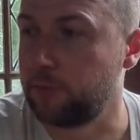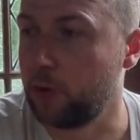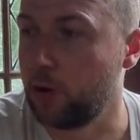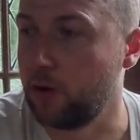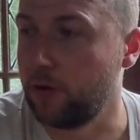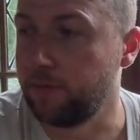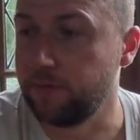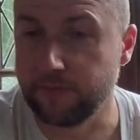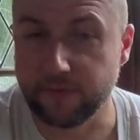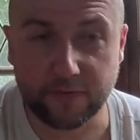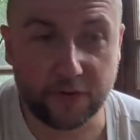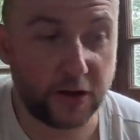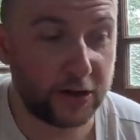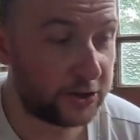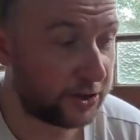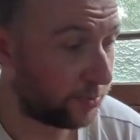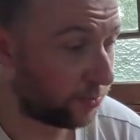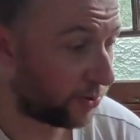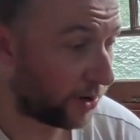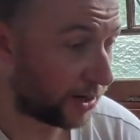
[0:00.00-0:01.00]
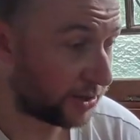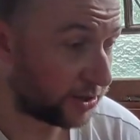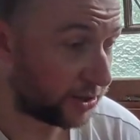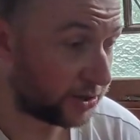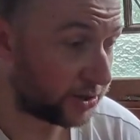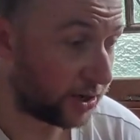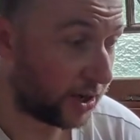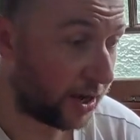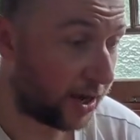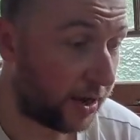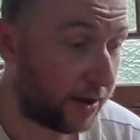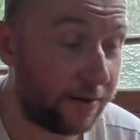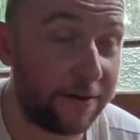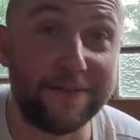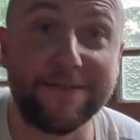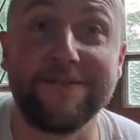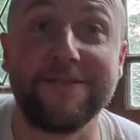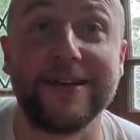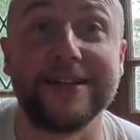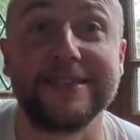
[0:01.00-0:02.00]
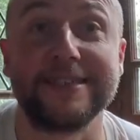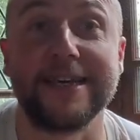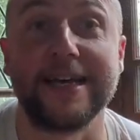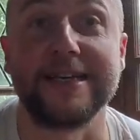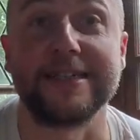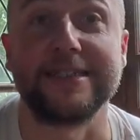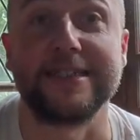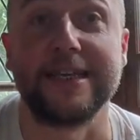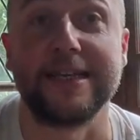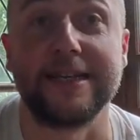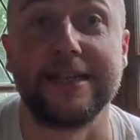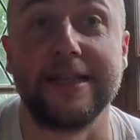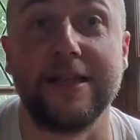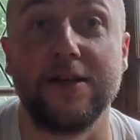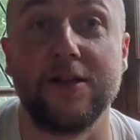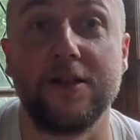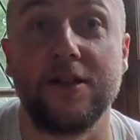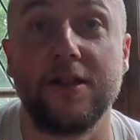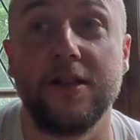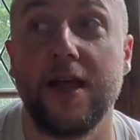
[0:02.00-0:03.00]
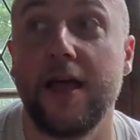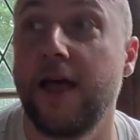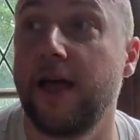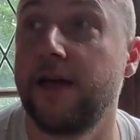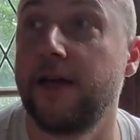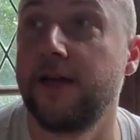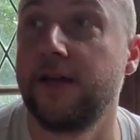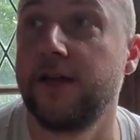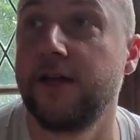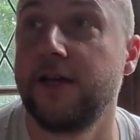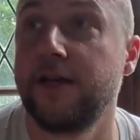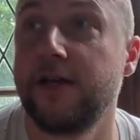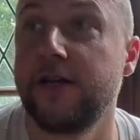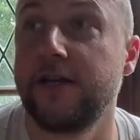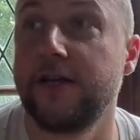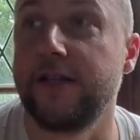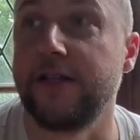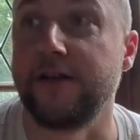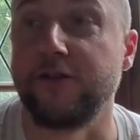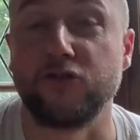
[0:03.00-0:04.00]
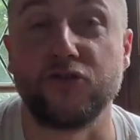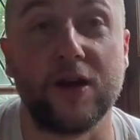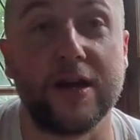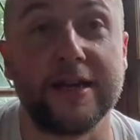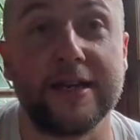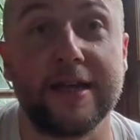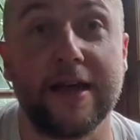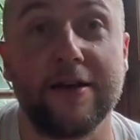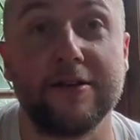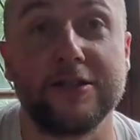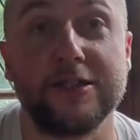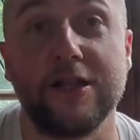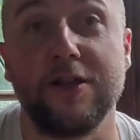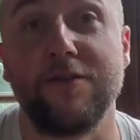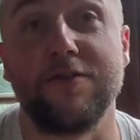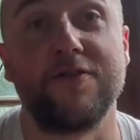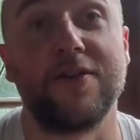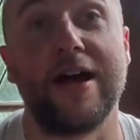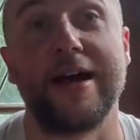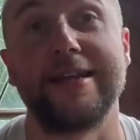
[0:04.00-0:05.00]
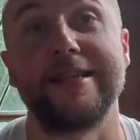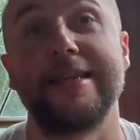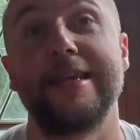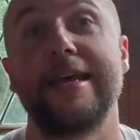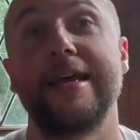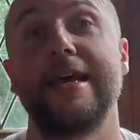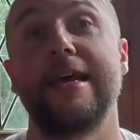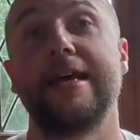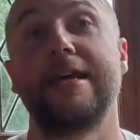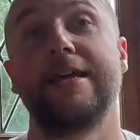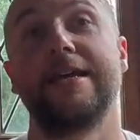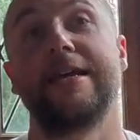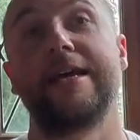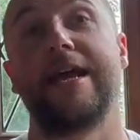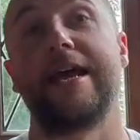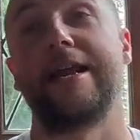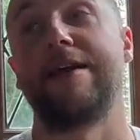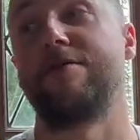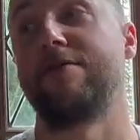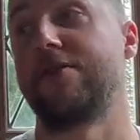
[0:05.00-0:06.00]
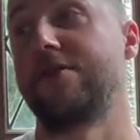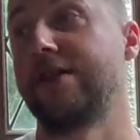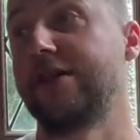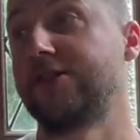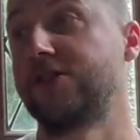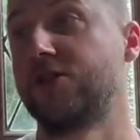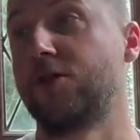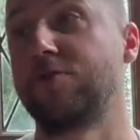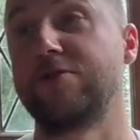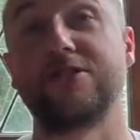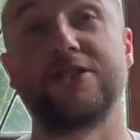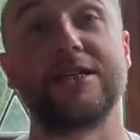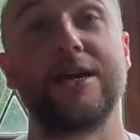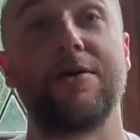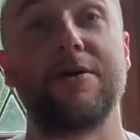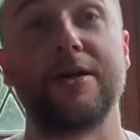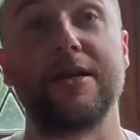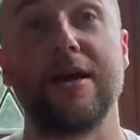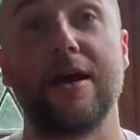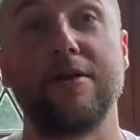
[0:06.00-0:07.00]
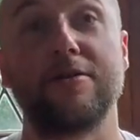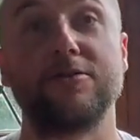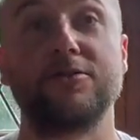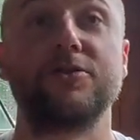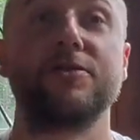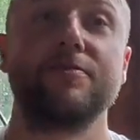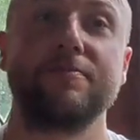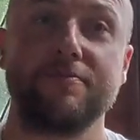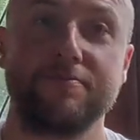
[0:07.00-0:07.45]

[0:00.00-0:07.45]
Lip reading: But first impressions are fantastic. Little train carriage, little find here and everything. So we'll see how it goes.